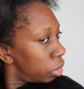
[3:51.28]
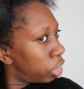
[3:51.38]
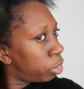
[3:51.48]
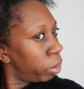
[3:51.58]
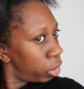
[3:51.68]

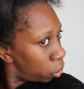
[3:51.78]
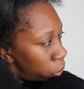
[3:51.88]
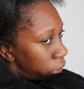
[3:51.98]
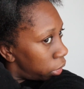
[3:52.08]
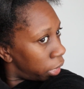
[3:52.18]
just make
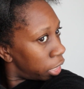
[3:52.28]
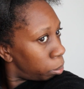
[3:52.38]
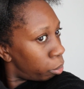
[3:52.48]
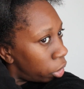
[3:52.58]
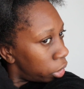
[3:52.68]
sure that
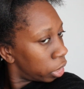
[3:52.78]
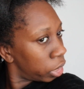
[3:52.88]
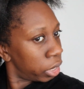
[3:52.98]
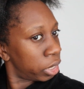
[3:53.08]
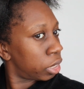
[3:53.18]
the
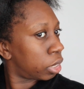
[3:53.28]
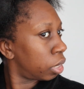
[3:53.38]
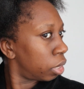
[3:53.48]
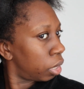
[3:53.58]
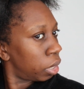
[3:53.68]
product is
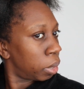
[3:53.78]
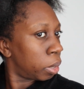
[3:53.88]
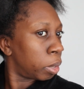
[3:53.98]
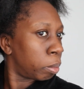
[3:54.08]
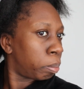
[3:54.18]

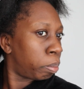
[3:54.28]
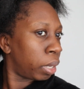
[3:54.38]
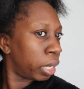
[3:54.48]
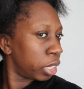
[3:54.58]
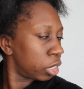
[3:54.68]

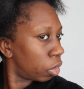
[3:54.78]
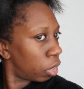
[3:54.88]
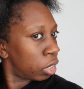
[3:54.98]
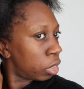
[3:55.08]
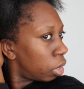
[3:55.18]
placed
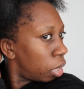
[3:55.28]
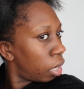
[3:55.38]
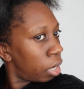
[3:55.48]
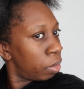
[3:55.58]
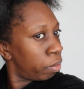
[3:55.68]
on
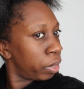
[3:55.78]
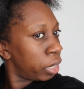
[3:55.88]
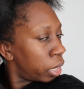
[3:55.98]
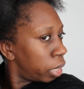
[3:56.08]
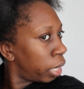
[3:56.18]

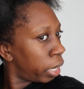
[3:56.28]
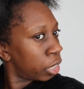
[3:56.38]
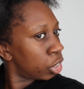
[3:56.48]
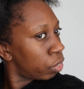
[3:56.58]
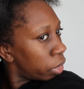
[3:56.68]
every
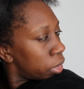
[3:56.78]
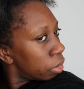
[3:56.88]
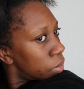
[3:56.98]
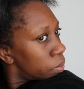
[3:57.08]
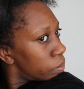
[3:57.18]
hair strand.